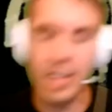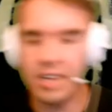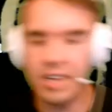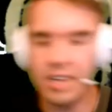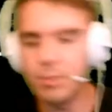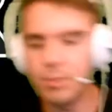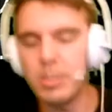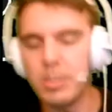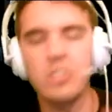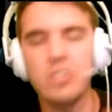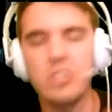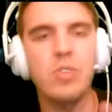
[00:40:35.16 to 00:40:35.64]

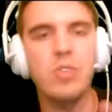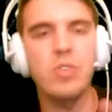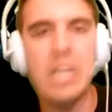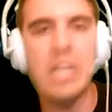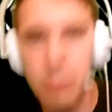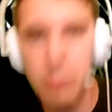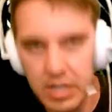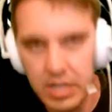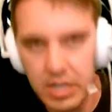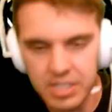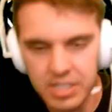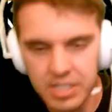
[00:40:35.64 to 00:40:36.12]
because you guys
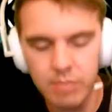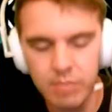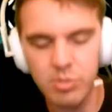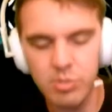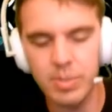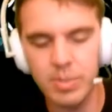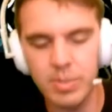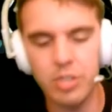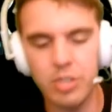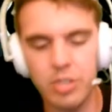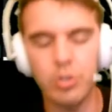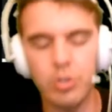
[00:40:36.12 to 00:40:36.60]
are on
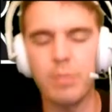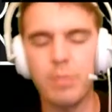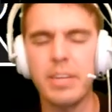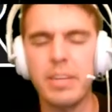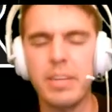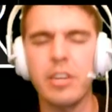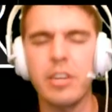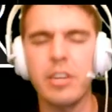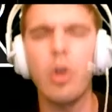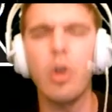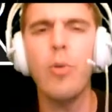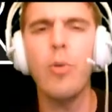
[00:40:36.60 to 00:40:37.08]
TeamSpeak, you're going to be
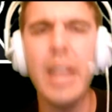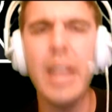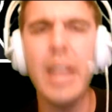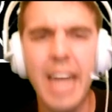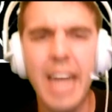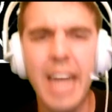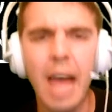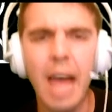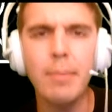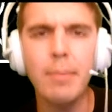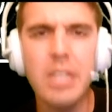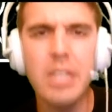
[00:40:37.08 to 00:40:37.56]
like, all right,
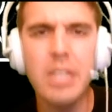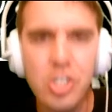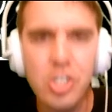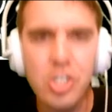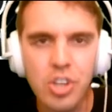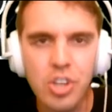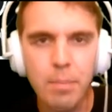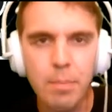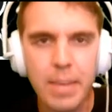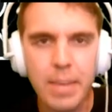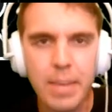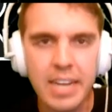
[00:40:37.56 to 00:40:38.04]
I'm going to
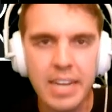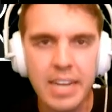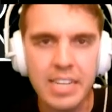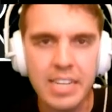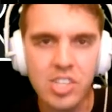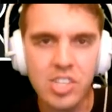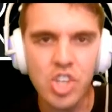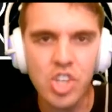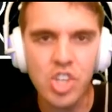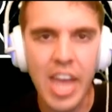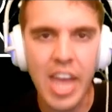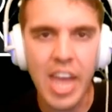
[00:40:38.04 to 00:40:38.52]
jump in as
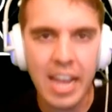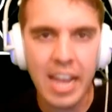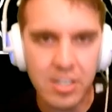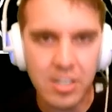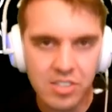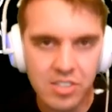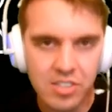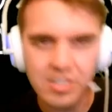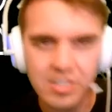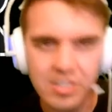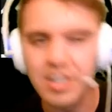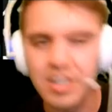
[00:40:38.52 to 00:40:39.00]

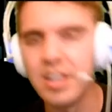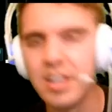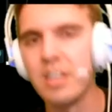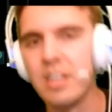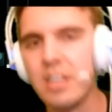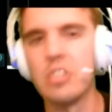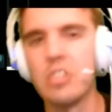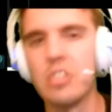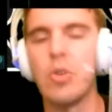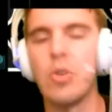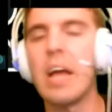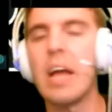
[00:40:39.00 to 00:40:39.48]
Jax.
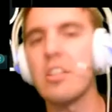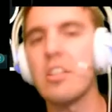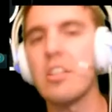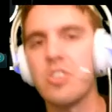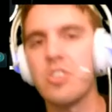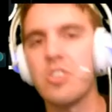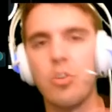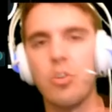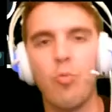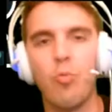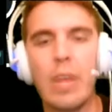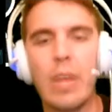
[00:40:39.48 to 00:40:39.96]
So
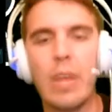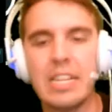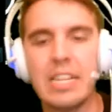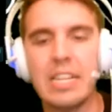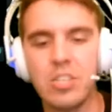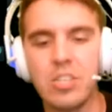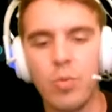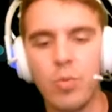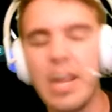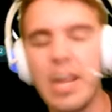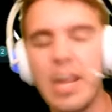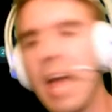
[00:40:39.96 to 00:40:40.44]
Alistar waits.
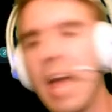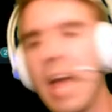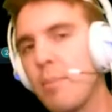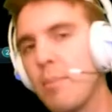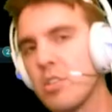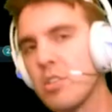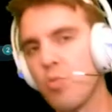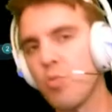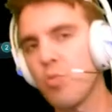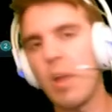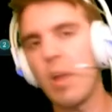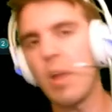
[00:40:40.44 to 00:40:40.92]
What
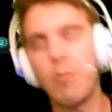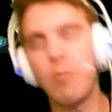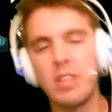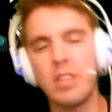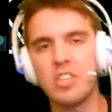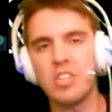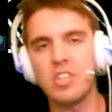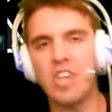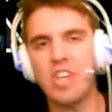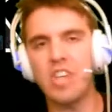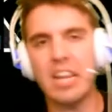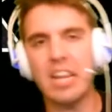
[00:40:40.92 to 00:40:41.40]
happens right when the
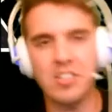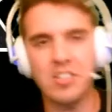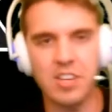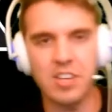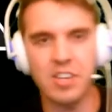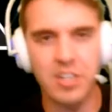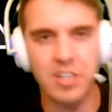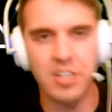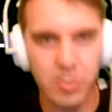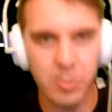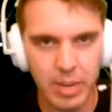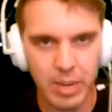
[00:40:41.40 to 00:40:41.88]
Jax
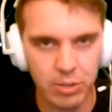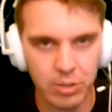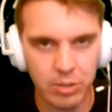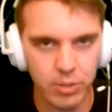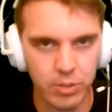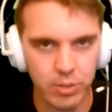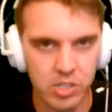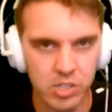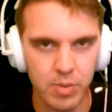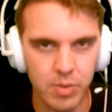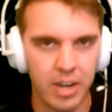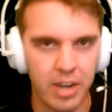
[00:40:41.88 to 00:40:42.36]
stun is about to
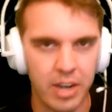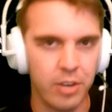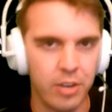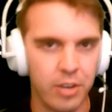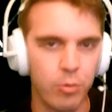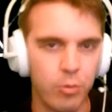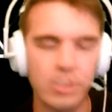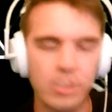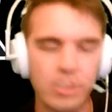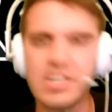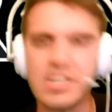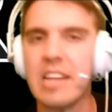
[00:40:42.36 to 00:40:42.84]
expire?
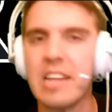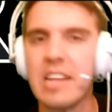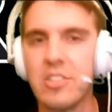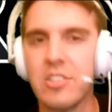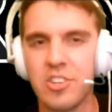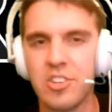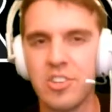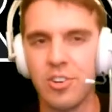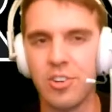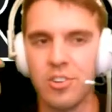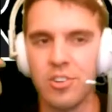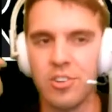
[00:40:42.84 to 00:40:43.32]
What does
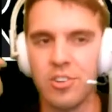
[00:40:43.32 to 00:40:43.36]
Alistar do?